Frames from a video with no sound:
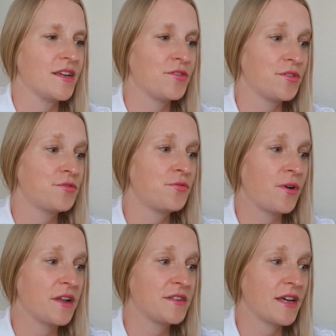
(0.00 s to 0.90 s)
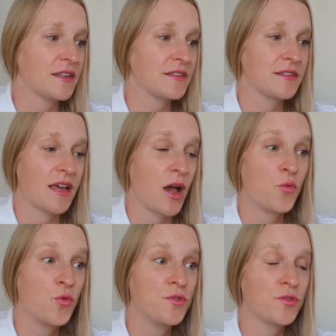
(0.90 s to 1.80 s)
In order to fight that, I
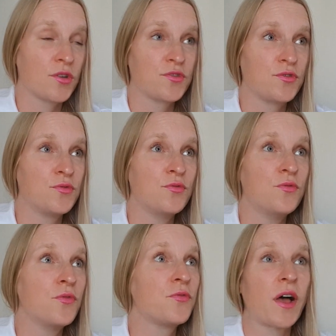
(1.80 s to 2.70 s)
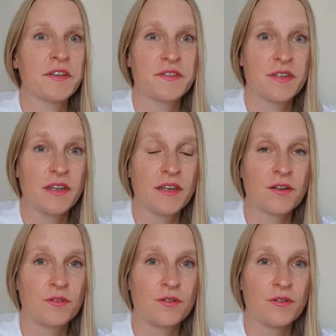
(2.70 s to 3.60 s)
would not do fasting
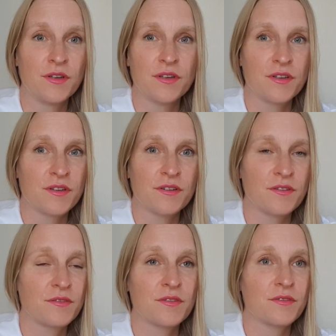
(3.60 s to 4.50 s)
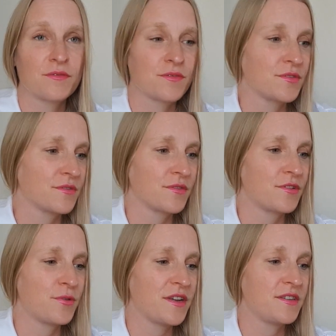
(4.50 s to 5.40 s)
or
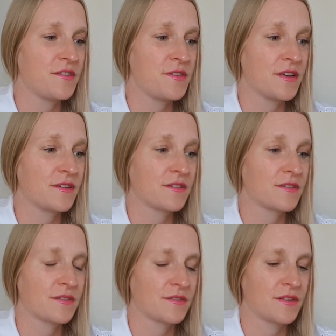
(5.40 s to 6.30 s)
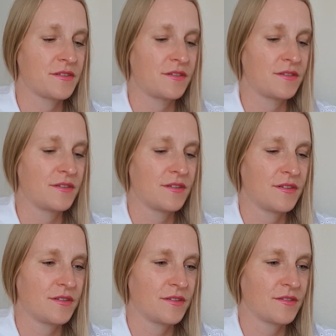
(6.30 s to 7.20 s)
crazy things that are
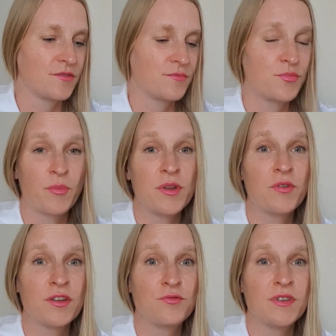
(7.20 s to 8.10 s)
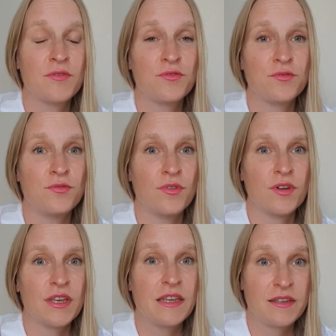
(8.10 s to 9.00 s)
probably going to give you
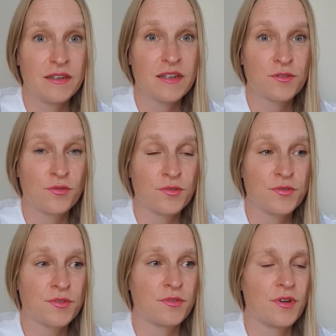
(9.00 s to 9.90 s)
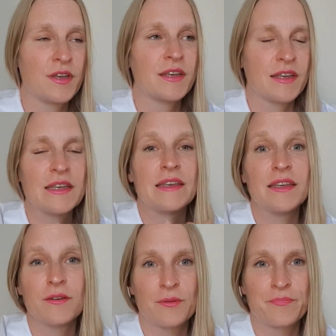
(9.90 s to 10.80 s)
eating disorders or
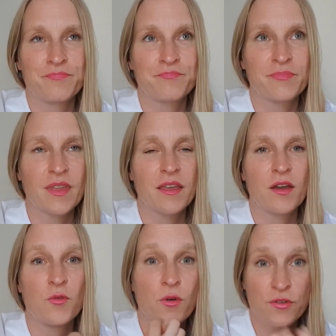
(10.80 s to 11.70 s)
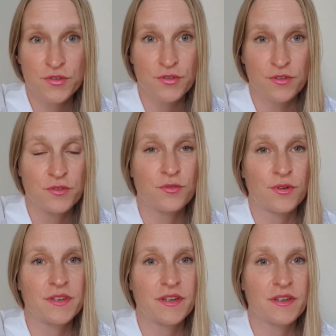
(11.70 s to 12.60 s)
worsen
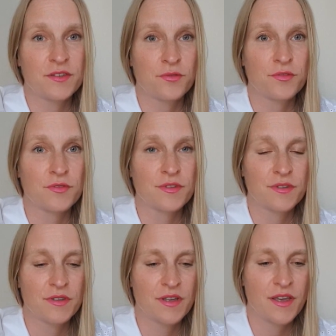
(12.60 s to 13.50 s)
your eating disorders.